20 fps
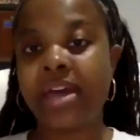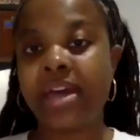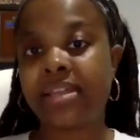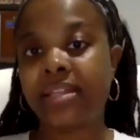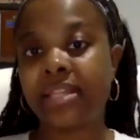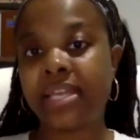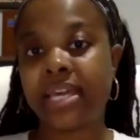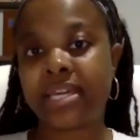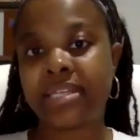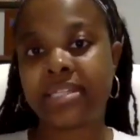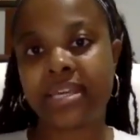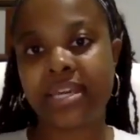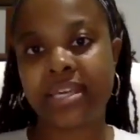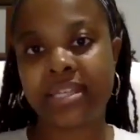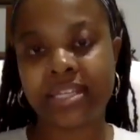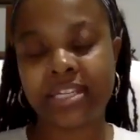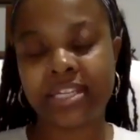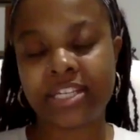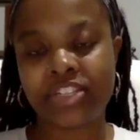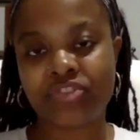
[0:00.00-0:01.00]
The link is in
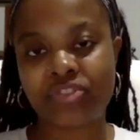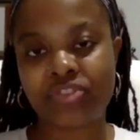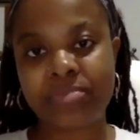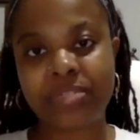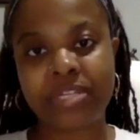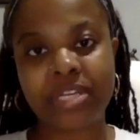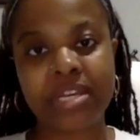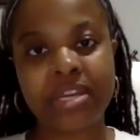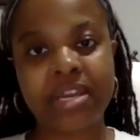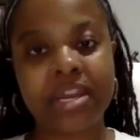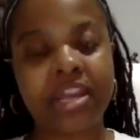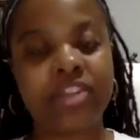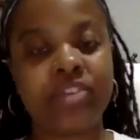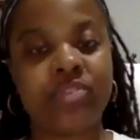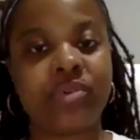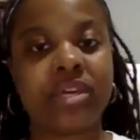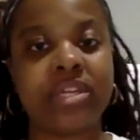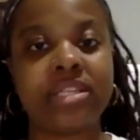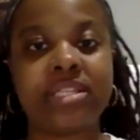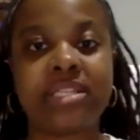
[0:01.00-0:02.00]
the description, and you
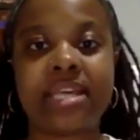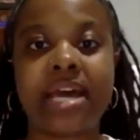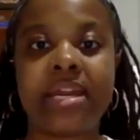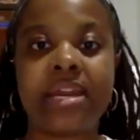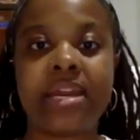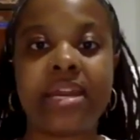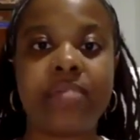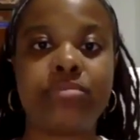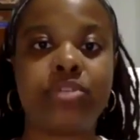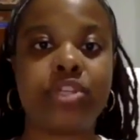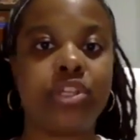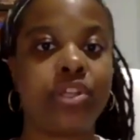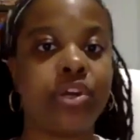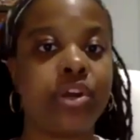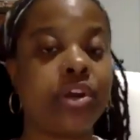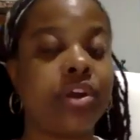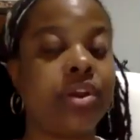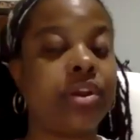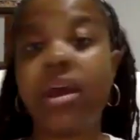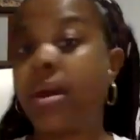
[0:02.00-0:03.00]
can sign up to
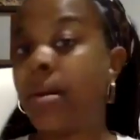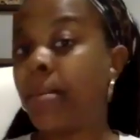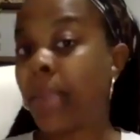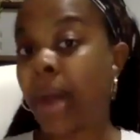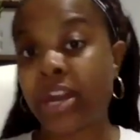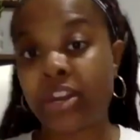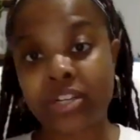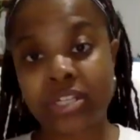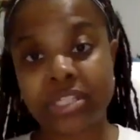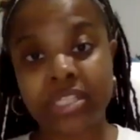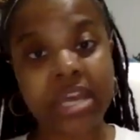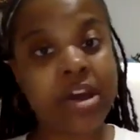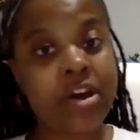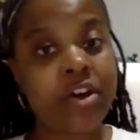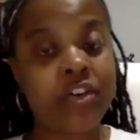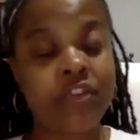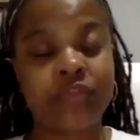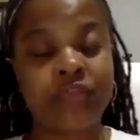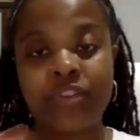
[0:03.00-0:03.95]
learn by yourself,